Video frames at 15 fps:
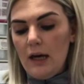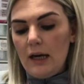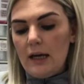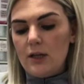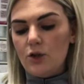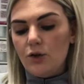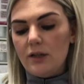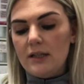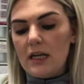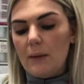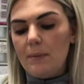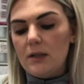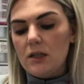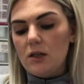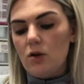He took a
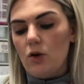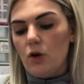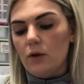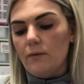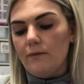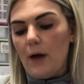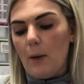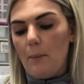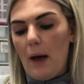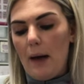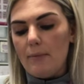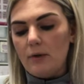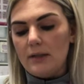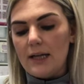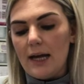step into the hall and felt
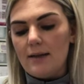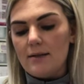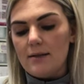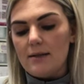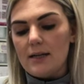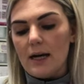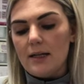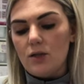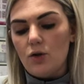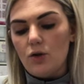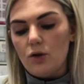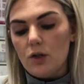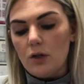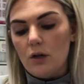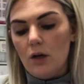Pebble tense inside his
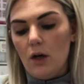hood.